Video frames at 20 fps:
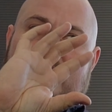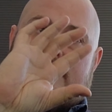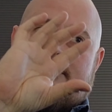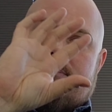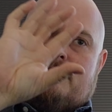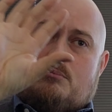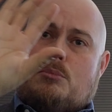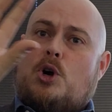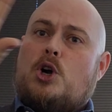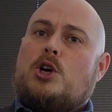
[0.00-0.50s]

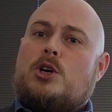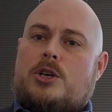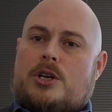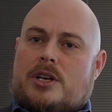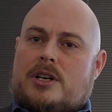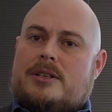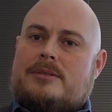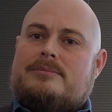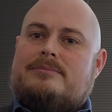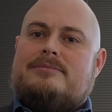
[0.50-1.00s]

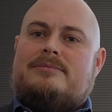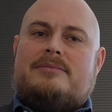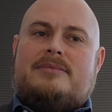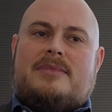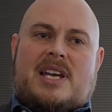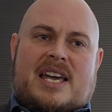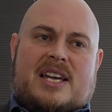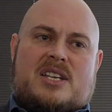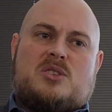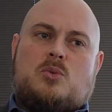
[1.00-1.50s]
murder
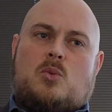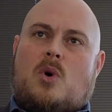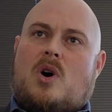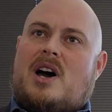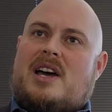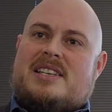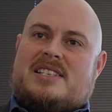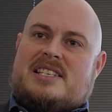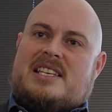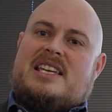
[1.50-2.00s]

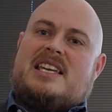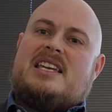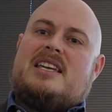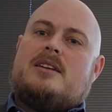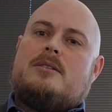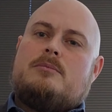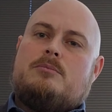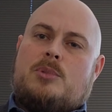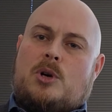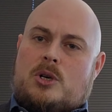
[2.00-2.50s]
XYZ
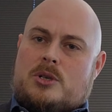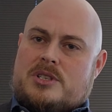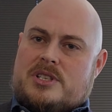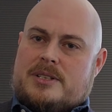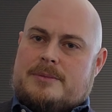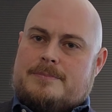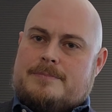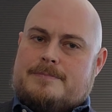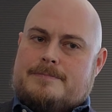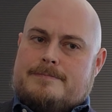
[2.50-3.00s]
person
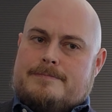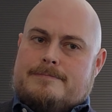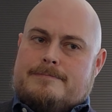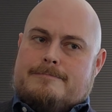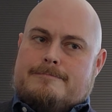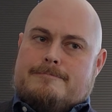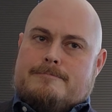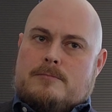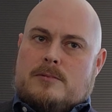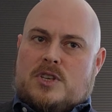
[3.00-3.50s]

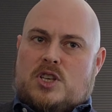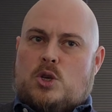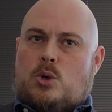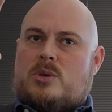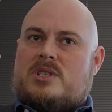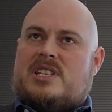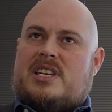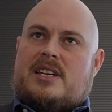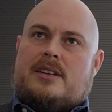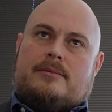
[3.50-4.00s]

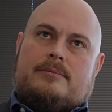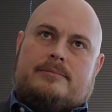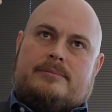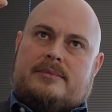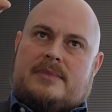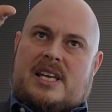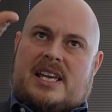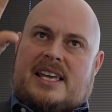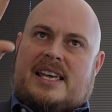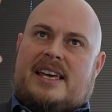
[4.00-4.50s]
using
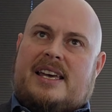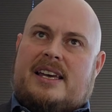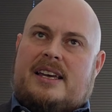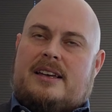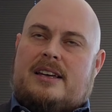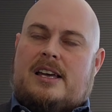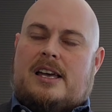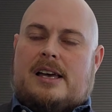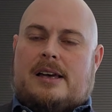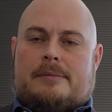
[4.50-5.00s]

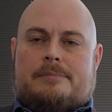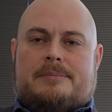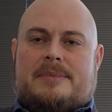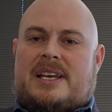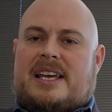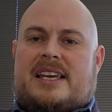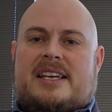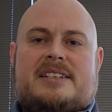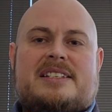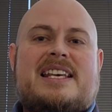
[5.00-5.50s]

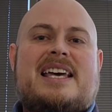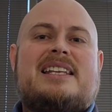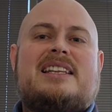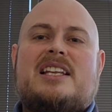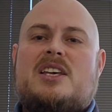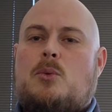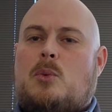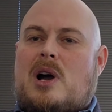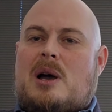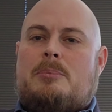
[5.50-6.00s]
a
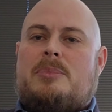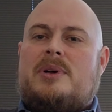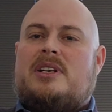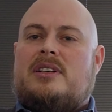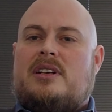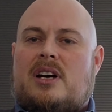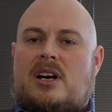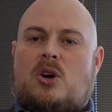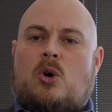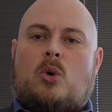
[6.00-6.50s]
deadly weapon in
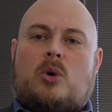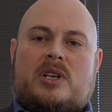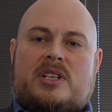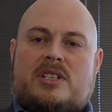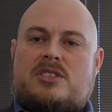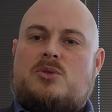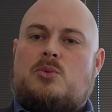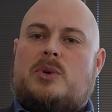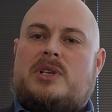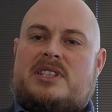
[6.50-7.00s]

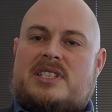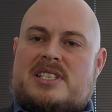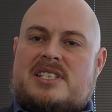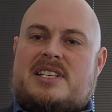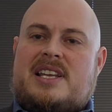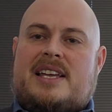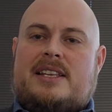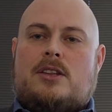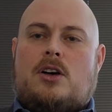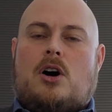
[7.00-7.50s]
accordance with the
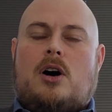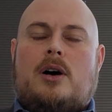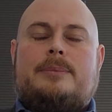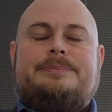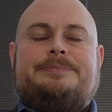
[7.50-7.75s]
state law.